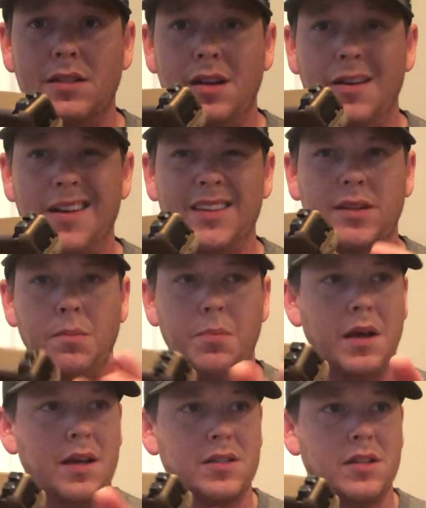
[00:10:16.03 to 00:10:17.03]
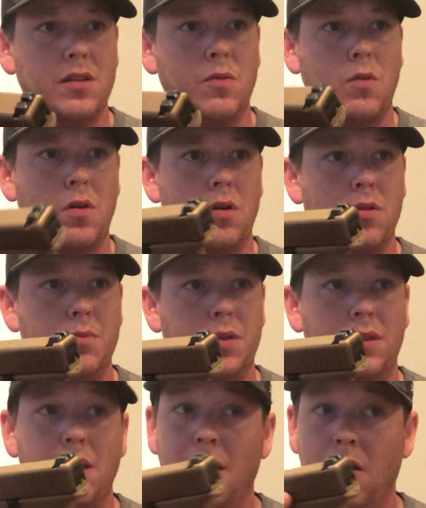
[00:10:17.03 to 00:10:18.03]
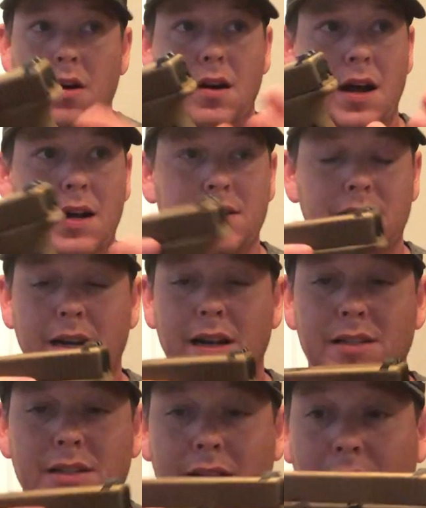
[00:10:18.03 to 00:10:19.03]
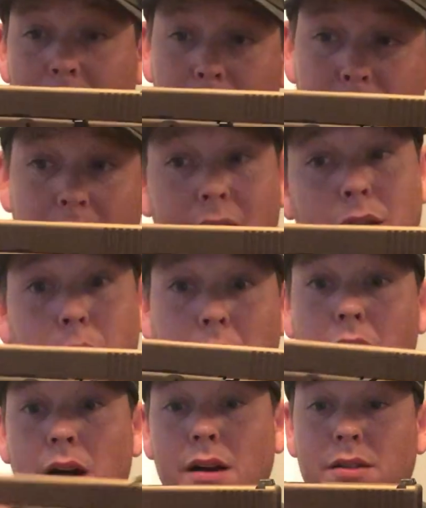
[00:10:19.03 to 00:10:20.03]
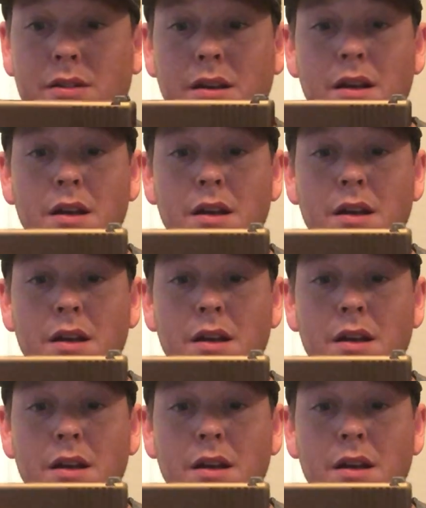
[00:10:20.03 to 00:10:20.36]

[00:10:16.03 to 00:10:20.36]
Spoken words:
They're not the best in the world, but they are night sights, and it comes out of the box.